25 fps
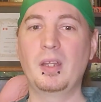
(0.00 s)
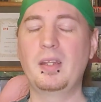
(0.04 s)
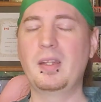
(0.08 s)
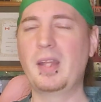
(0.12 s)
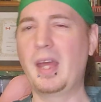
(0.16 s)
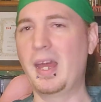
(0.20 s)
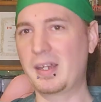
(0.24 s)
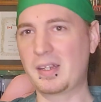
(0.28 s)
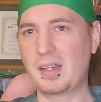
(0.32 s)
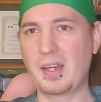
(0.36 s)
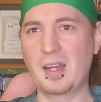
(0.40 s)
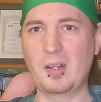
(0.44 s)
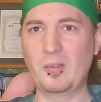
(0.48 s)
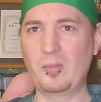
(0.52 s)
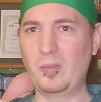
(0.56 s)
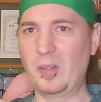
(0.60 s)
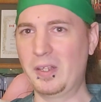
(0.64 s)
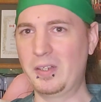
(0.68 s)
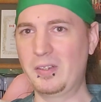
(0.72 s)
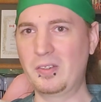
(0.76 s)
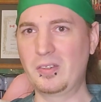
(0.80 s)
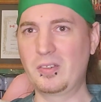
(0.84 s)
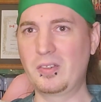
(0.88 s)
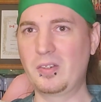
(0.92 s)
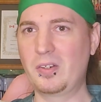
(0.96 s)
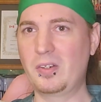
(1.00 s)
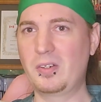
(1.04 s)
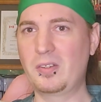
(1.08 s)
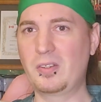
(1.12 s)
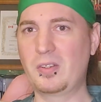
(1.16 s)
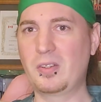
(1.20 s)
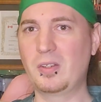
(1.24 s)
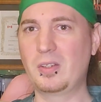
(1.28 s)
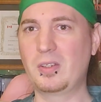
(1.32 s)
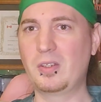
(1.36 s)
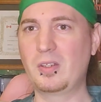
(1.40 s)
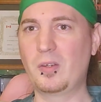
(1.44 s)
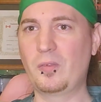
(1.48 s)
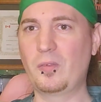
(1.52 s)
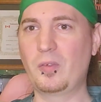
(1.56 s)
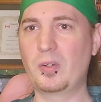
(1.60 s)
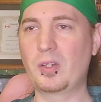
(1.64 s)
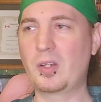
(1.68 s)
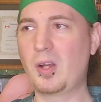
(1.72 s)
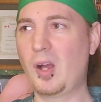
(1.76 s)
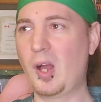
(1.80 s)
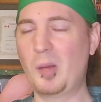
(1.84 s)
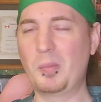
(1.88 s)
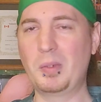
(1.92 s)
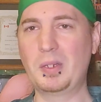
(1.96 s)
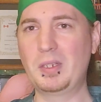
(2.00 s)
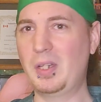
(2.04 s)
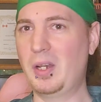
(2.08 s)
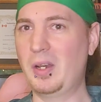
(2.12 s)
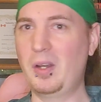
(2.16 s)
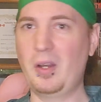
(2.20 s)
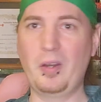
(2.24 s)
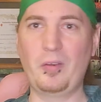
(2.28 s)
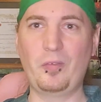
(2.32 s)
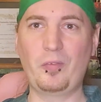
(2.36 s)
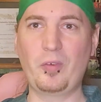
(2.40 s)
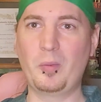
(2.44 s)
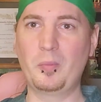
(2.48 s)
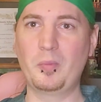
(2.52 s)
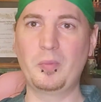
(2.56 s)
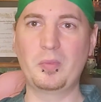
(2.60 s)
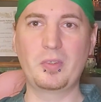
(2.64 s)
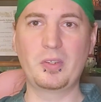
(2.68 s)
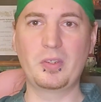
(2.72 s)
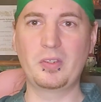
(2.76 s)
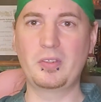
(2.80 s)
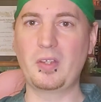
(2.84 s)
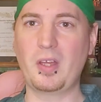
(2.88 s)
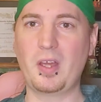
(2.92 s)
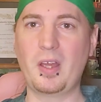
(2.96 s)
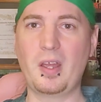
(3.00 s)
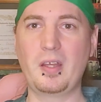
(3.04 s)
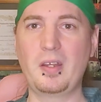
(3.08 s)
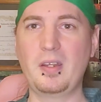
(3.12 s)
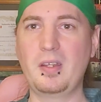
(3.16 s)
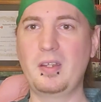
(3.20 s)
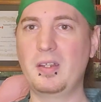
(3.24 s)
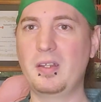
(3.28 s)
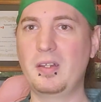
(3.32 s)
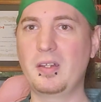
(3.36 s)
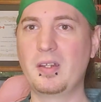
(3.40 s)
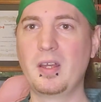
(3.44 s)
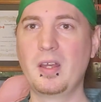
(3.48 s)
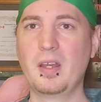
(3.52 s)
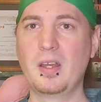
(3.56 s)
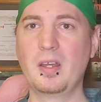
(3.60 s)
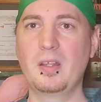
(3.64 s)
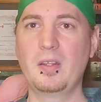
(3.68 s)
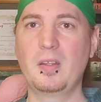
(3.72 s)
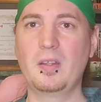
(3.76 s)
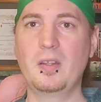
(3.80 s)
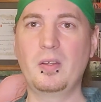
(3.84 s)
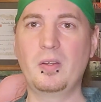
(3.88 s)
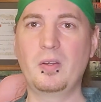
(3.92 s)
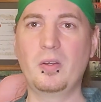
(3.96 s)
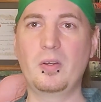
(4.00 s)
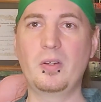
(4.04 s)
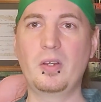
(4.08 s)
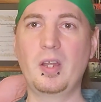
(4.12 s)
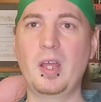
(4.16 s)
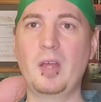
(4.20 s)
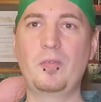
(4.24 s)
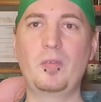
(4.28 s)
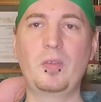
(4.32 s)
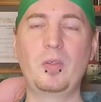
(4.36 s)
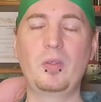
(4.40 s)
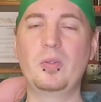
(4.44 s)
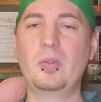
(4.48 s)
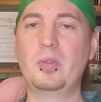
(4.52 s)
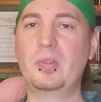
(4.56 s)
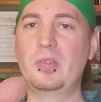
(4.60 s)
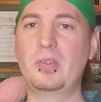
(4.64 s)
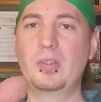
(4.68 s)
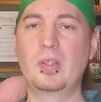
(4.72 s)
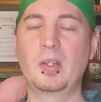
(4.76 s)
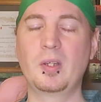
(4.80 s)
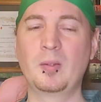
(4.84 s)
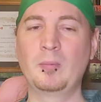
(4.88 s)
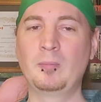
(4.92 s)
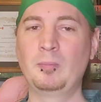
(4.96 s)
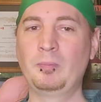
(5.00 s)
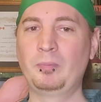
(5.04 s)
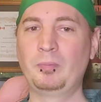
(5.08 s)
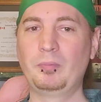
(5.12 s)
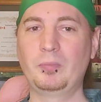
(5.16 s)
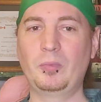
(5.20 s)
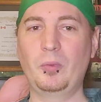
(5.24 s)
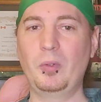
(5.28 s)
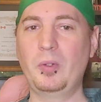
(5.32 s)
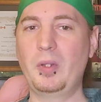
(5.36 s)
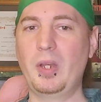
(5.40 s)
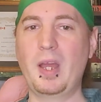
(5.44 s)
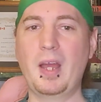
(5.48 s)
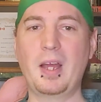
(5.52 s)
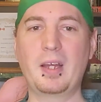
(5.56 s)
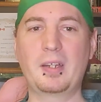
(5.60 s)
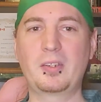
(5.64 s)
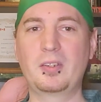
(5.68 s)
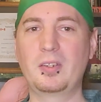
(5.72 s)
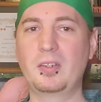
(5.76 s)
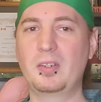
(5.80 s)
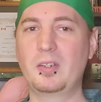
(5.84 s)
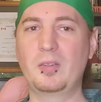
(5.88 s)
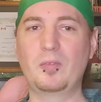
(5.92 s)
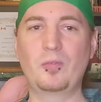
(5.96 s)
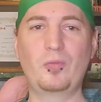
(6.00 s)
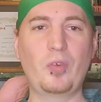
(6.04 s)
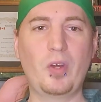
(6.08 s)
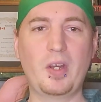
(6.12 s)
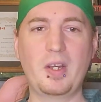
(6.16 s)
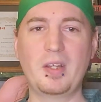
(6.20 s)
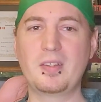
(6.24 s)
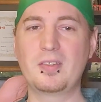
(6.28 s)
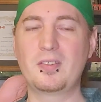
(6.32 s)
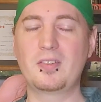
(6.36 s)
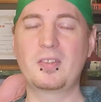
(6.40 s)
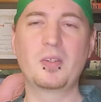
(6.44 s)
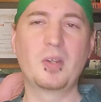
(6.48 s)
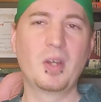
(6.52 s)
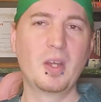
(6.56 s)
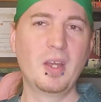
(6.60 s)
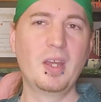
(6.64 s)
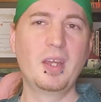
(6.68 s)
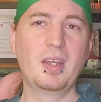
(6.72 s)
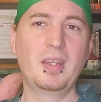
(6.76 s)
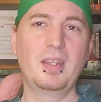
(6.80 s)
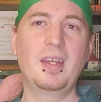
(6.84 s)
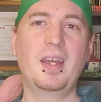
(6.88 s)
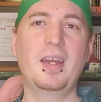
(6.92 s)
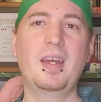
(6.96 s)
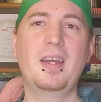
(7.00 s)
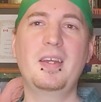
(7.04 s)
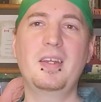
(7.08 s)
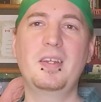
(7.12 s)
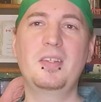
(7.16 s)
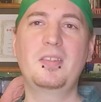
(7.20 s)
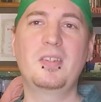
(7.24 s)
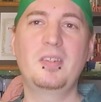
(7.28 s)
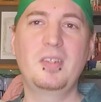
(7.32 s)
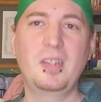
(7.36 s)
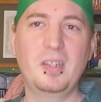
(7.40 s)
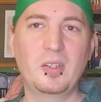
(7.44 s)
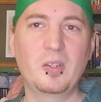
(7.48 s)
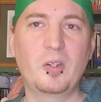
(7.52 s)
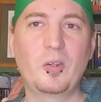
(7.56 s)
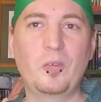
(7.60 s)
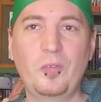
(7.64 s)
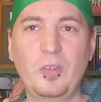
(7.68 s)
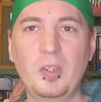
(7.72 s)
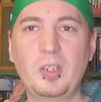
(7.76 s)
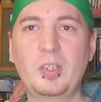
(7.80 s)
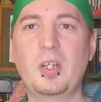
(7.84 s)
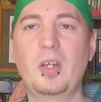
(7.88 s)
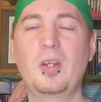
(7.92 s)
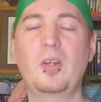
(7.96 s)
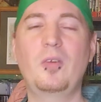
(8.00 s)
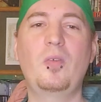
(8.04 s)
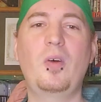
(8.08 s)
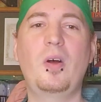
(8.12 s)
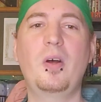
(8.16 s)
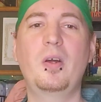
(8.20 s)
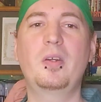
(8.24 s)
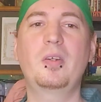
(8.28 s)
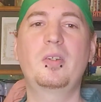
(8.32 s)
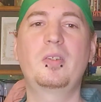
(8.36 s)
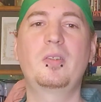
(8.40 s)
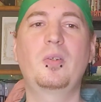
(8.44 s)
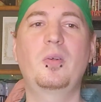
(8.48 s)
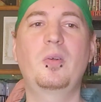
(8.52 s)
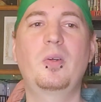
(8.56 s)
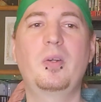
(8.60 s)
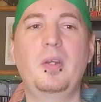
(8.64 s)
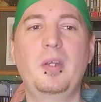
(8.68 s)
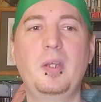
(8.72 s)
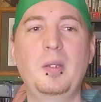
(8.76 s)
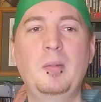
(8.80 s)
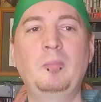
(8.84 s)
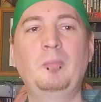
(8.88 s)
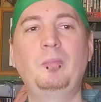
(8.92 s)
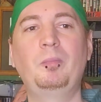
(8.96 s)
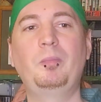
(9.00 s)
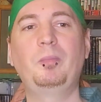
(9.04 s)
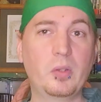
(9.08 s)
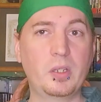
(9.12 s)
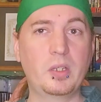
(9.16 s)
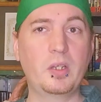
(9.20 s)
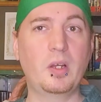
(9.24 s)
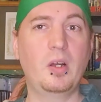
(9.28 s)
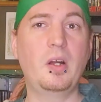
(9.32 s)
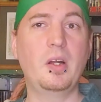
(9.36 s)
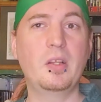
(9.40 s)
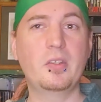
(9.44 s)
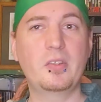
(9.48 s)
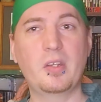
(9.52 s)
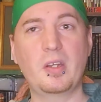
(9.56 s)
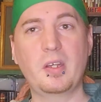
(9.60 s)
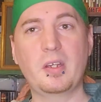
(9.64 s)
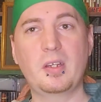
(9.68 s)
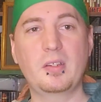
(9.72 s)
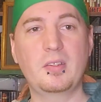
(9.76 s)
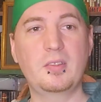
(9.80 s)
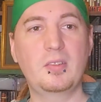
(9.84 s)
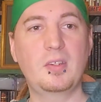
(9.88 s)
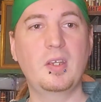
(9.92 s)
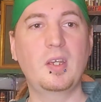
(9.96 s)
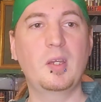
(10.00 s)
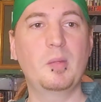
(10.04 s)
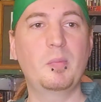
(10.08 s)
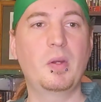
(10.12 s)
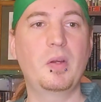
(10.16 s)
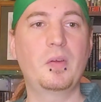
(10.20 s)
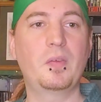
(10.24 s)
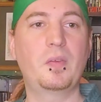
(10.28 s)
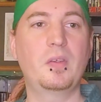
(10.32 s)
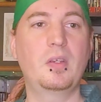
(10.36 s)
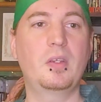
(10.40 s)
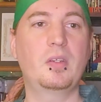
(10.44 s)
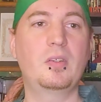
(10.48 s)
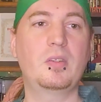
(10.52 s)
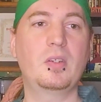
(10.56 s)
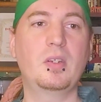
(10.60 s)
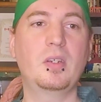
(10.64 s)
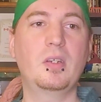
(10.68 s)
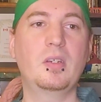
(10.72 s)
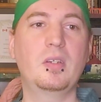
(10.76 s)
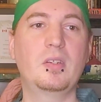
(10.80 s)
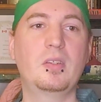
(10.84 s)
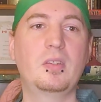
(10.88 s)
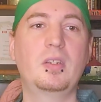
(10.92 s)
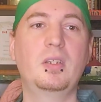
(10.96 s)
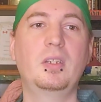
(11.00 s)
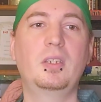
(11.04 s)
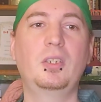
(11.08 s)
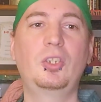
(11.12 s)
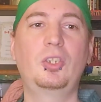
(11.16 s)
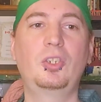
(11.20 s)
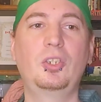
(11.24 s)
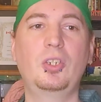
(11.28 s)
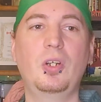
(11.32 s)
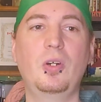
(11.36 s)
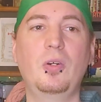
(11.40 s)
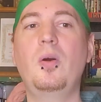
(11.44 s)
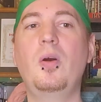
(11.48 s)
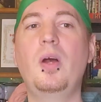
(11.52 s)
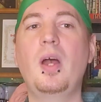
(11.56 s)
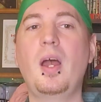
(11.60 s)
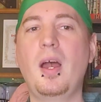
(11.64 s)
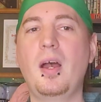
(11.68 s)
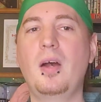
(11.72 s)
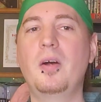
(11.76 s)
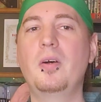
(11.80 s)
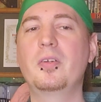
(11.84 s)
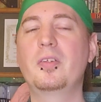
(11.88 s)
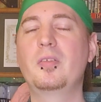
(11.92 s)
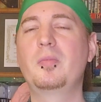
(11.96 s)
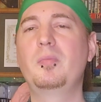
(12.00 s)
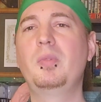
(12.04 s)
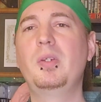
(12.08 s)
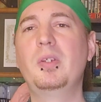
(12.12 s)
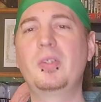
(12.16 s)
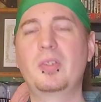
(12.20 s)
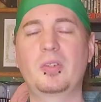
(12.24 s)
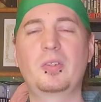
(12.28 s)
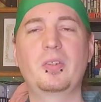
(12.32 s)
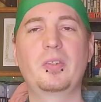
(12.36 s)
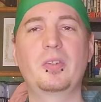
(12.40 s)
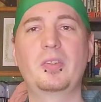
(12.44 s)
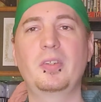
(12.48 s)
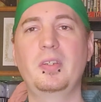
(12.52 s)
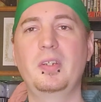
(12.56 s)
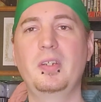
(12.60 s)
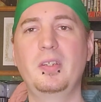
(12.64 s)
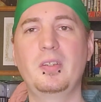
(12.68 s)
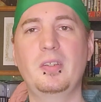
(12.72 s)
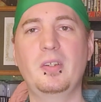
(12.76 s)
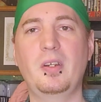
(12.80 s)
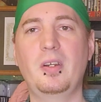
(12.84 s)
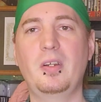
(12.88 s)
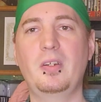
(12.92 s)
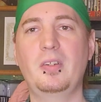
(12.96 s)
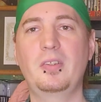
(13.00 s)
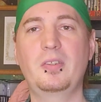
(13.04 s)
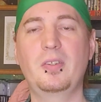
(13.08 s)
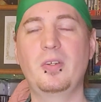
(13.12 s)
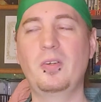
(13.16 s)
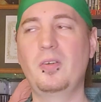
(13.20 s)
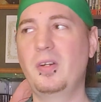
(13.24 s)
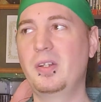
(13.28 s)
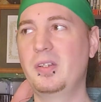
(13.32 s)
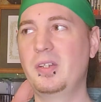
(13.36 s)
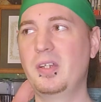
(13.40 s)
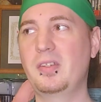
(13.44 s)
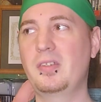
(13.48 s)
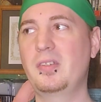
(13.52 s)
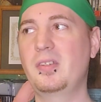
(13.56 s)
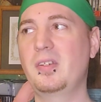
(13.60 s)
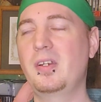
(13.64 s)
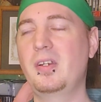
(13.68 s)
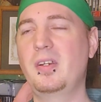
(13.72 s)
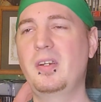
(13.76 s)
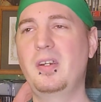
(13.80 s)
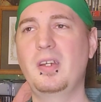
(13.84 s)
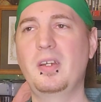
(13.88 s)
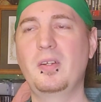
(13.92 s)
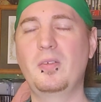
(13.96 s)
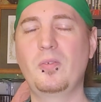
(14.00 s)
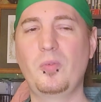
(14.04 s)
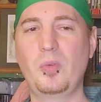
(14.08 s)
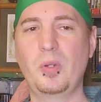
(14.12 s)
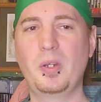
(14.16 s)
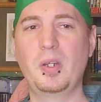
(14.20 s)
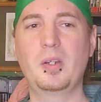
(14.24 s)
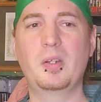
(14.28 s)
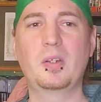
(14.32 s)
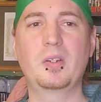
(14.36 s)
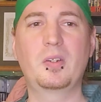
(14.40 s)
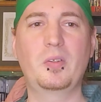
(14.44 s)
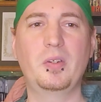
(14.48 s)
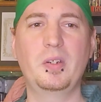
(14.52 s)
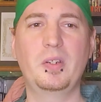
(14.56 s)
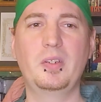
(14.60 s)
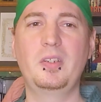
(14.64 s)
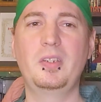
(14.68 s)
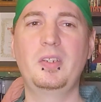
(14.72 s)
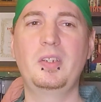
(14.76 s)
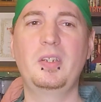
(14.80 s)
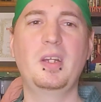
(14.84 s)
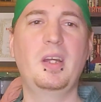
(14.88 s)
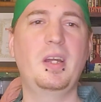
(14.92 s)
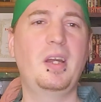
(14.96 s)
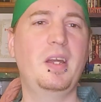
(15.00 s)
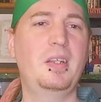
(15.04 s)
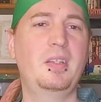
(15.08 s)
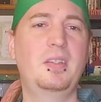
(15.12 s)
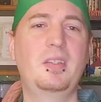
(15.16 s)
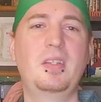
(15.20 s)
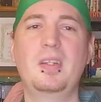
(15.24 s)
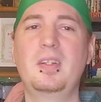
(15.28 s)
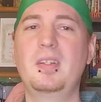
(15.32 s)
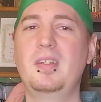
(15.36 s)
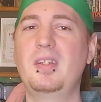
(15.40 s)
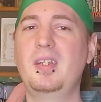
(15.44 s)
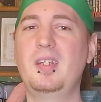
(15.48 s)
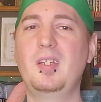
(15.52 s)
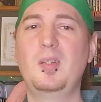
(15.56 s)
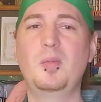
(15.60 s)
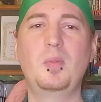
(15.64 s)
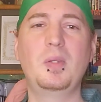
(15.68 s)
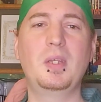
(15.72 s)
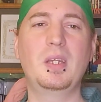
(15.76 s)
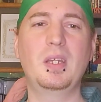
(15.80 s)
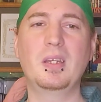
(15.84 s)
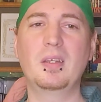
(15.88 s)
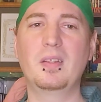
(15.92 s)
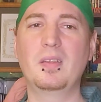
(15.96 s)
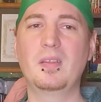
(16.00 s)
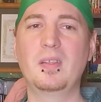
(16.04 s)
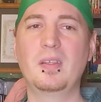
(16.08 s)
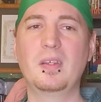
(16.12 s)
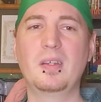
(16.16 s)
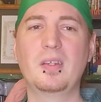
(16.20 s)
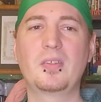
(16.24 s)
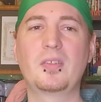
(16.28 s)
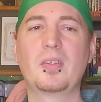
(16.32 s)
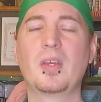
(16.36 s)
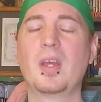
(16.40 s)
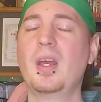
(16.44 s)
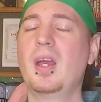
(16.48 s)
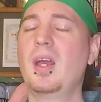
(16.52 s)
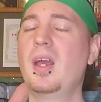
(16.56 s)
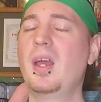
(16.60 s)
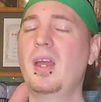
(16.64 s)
and then that kind of lends her to different commentary from society and her nephew's reaction and friends. So yeah, it's a neat little fish out of water story. The only cons that I could say about this is that Xiao Hao's musical scenes are so unnecessary and weird and cringy. It didn't need to be in this.